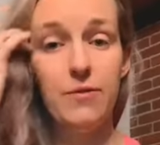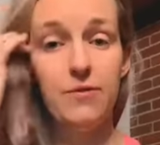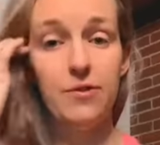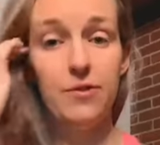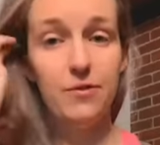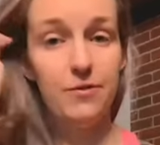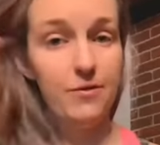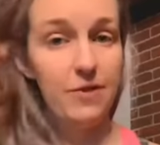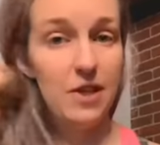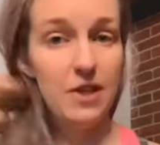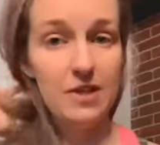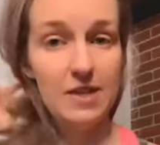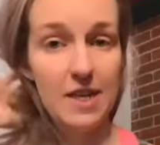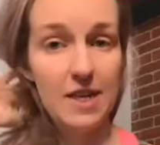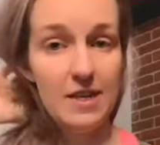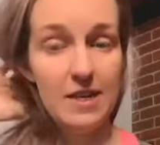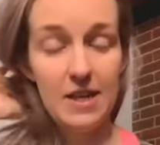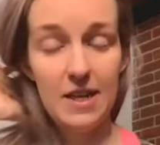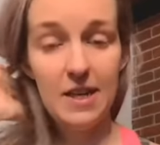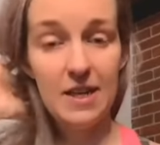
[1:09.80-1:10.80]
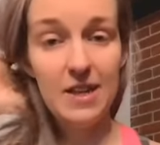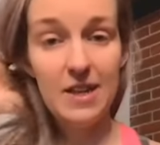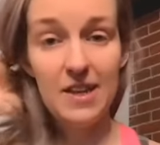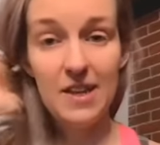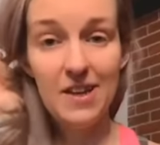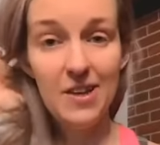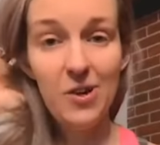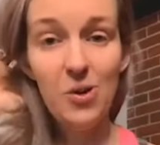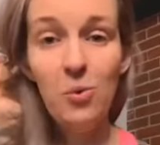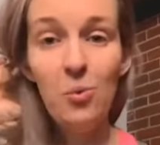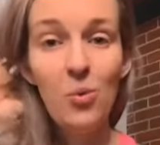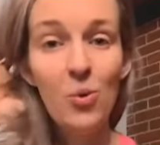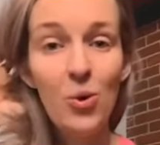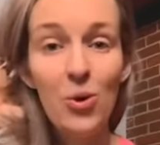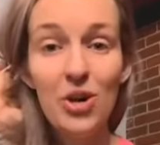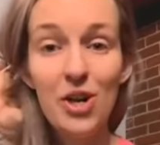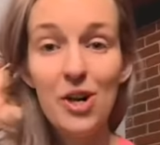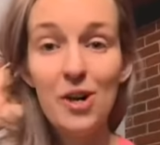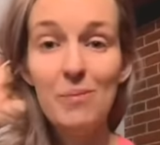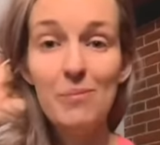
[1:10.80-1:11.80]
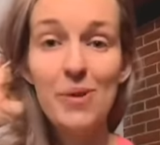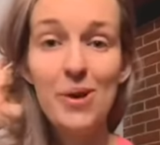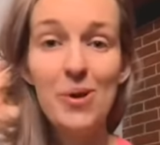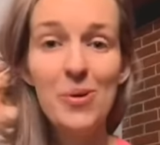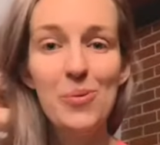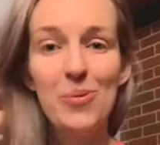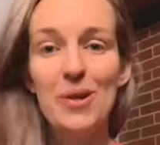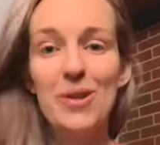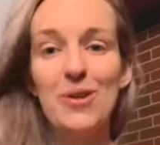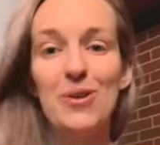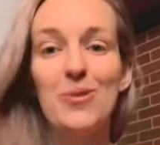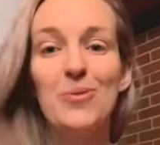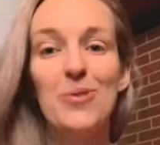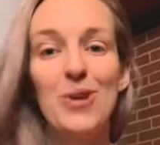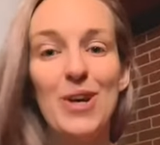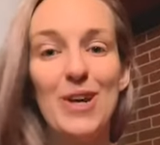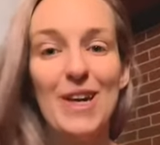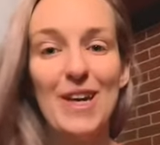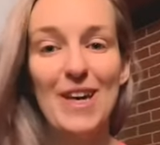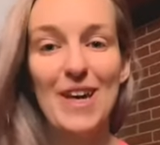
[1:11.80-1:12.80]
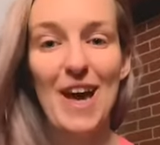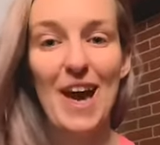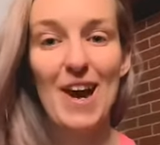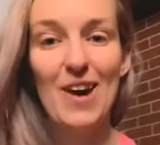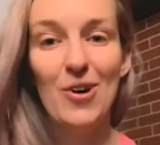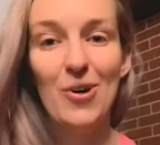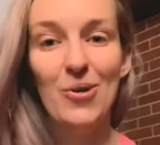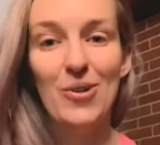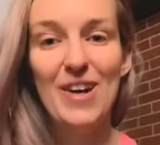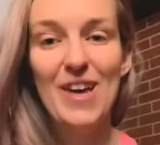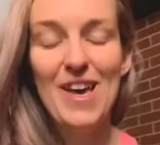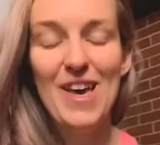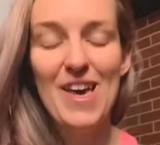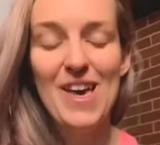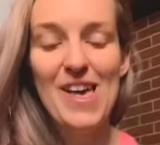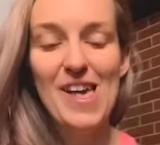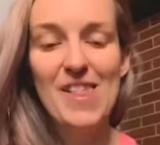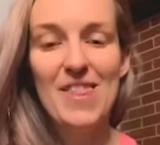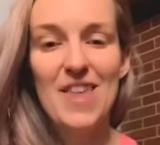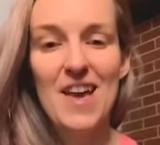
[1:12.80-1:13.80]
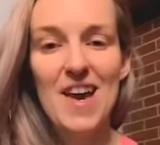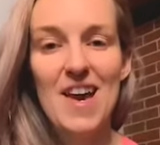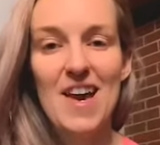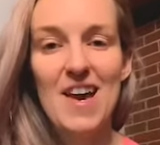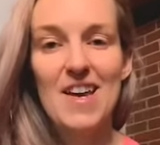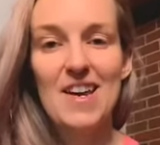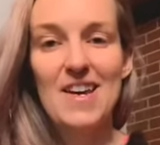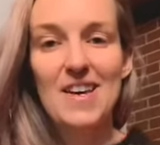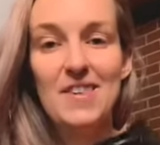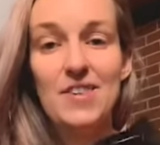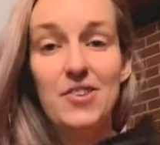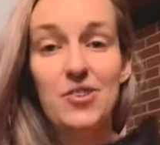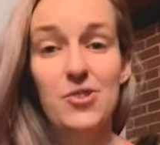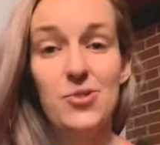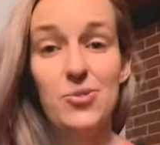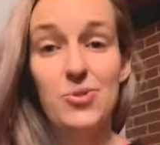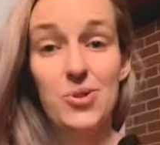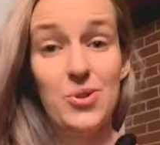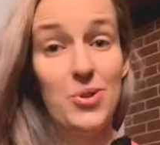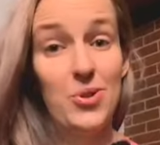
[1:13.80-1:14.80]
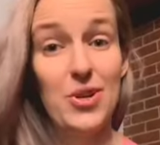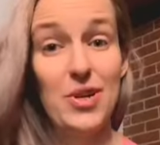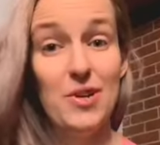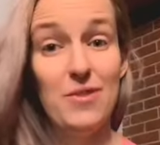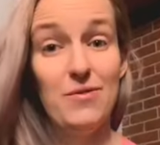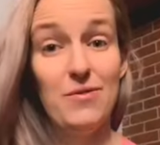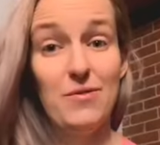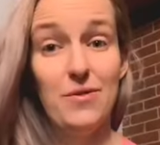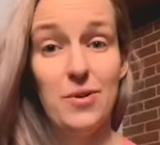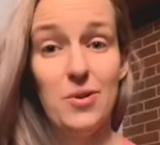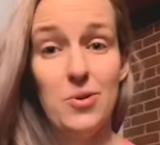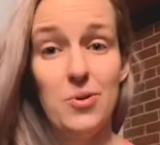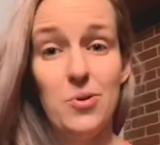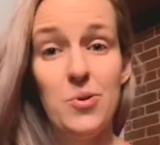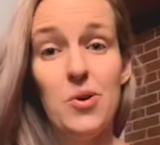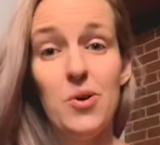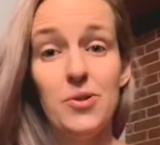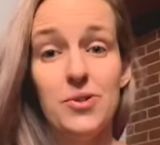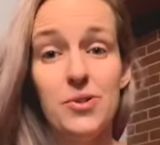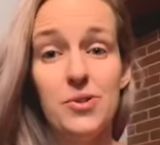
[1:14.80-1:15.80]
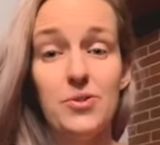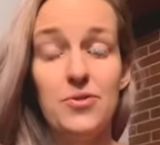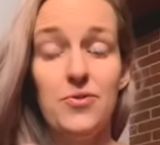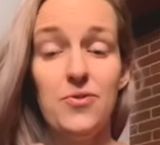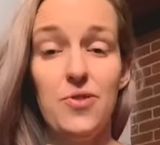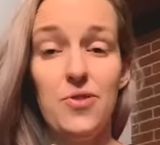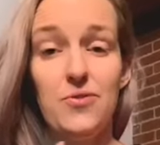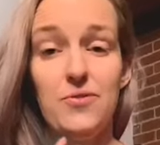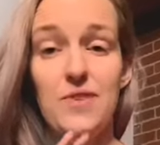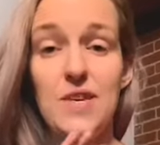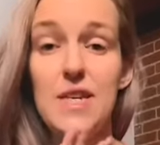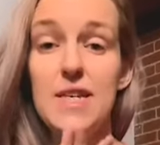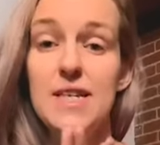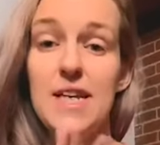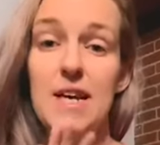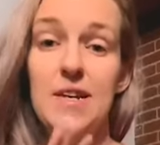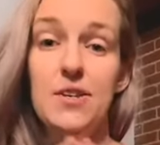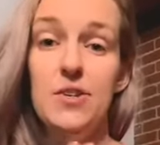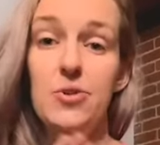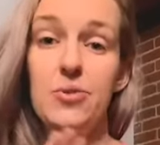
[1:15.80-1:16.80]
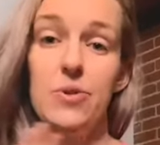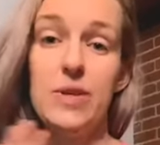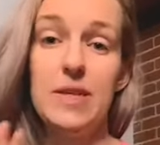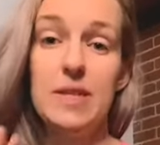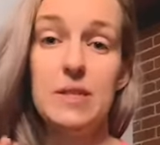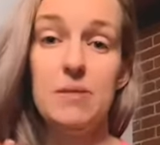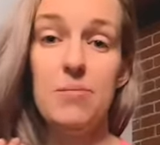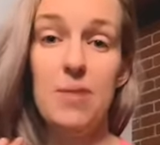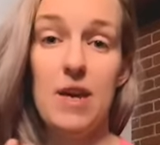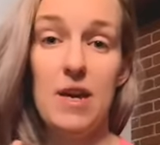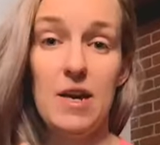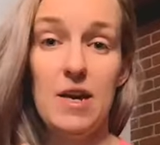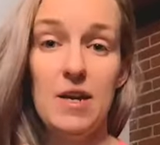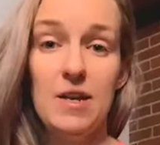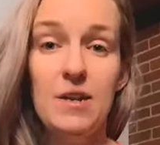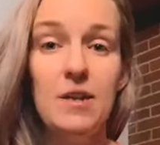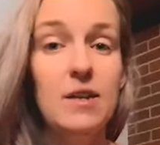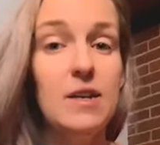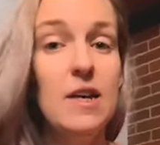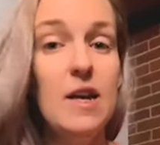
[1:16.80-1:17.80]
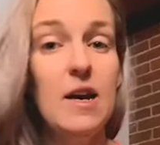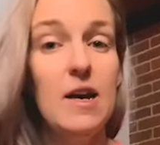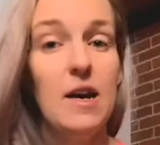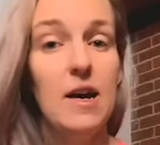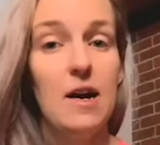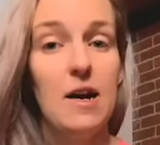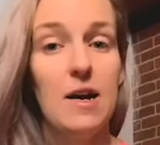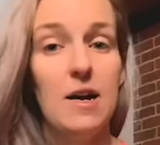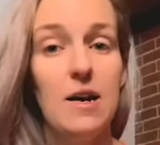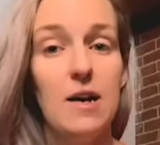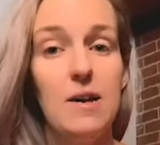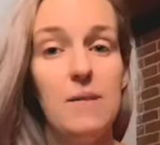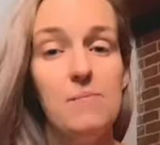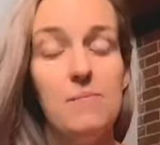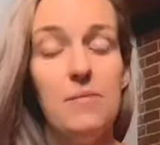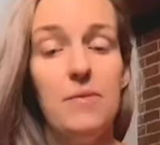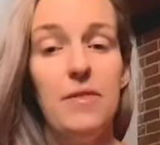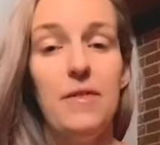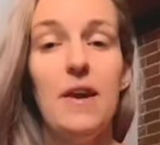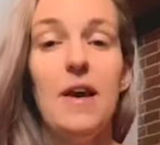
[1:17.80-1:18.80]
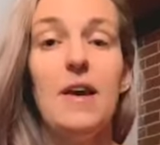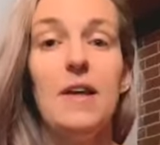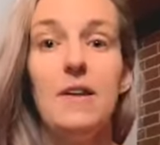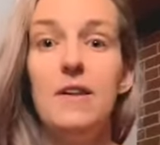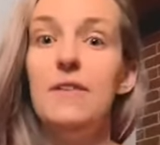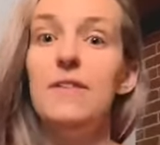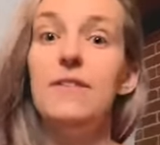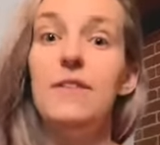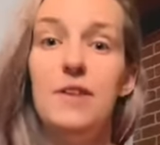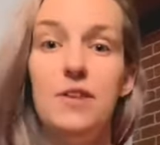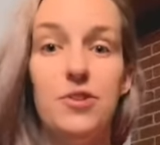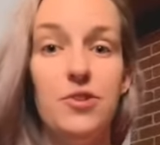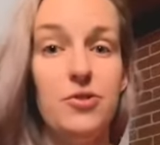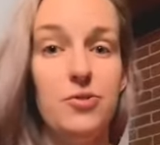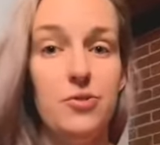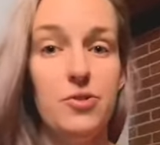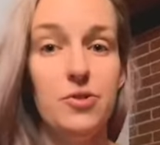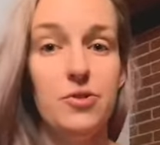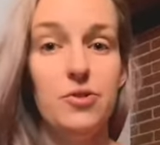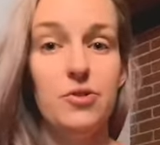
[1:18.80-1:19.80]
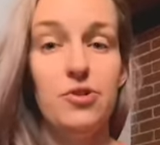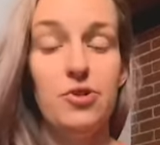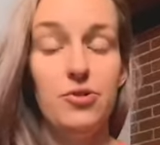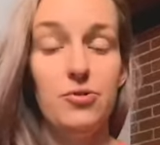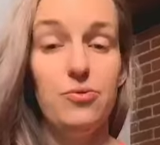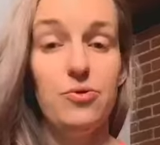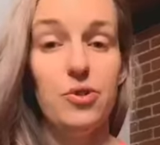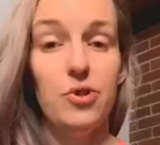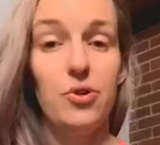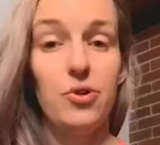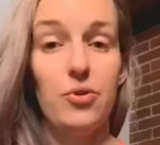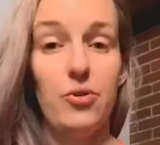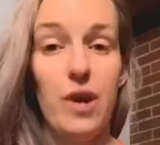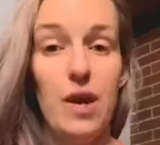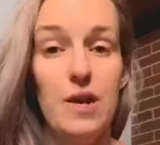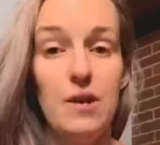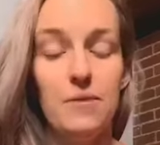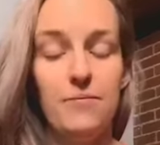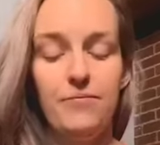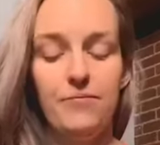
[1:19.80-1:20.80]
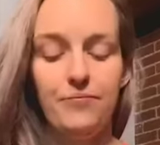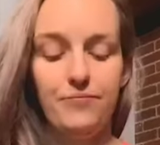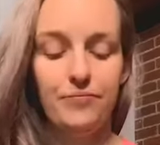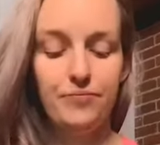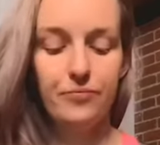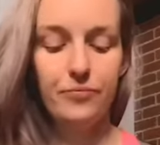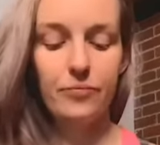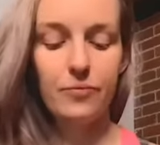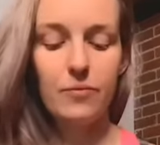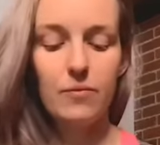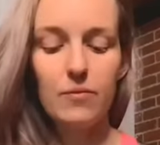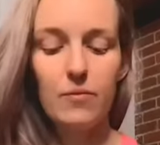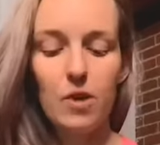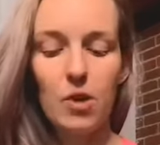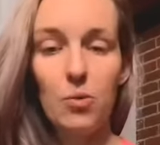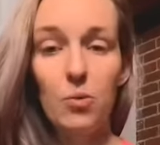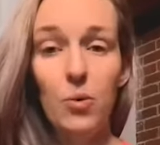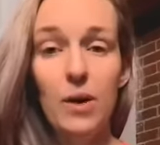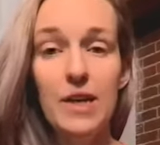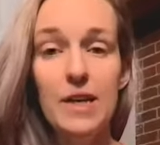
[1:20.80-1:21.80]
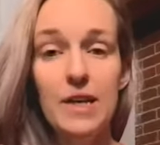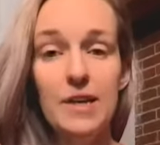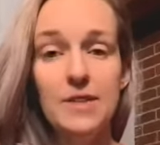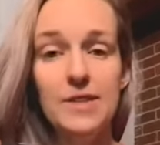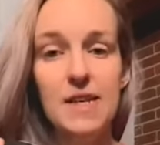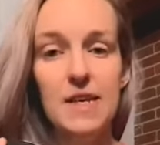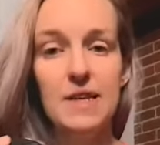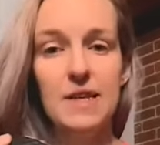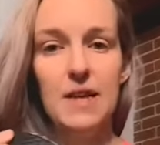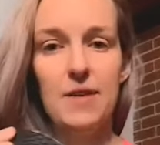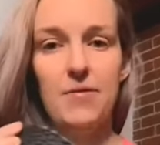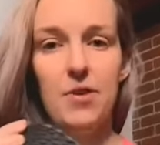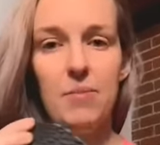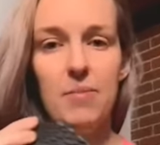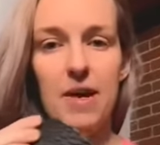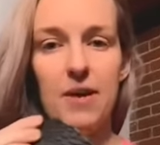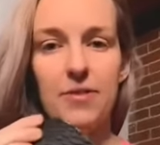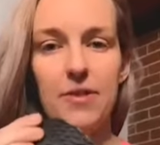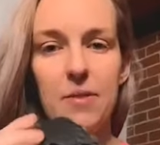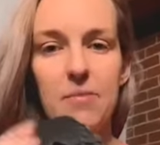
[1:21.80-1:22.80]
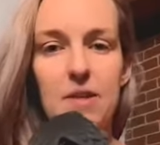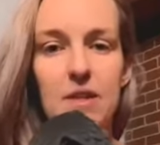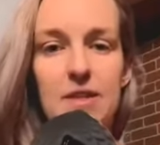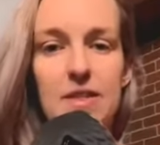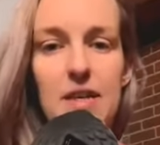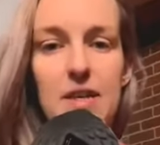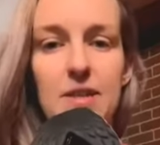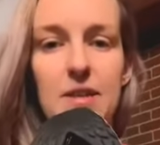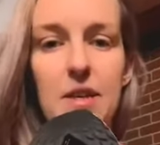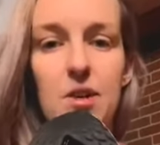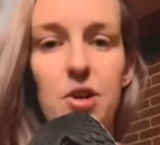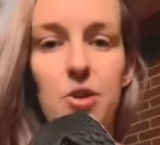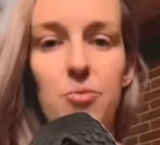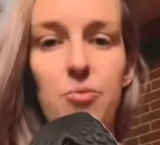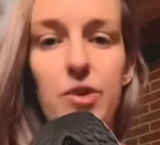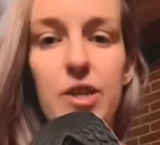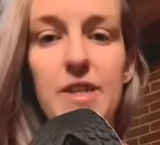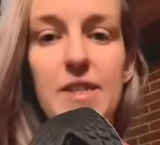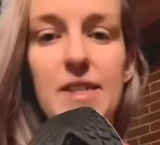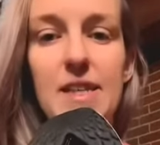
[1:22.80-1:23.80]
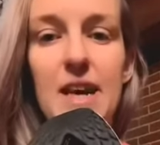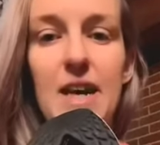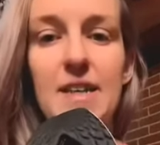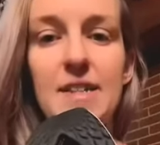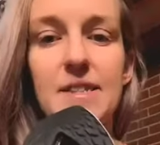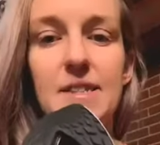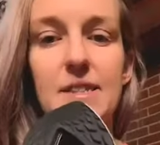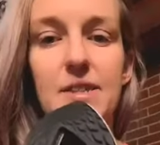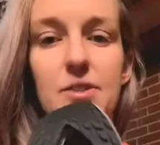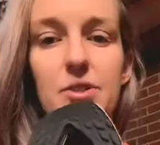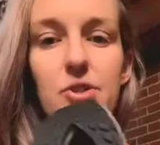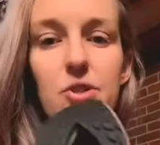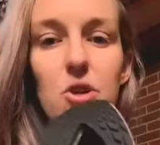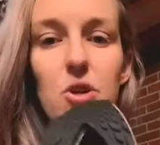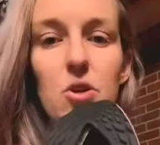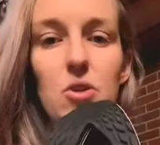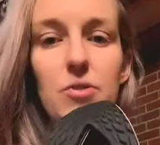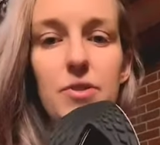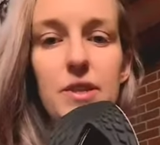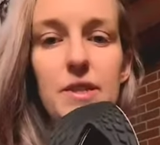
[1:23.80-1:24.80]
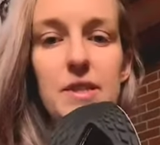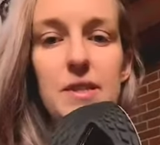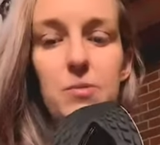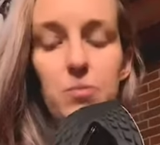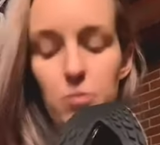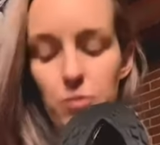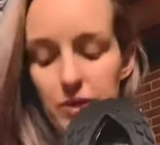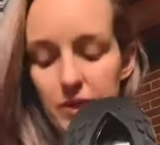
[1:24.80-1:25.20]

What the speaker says: if your feet tend to get a little warm when you're working out, then these shoes are great for you. Also, if your feet tend to expand, then these shoes are great. What else I love about them is that they're recessed. So this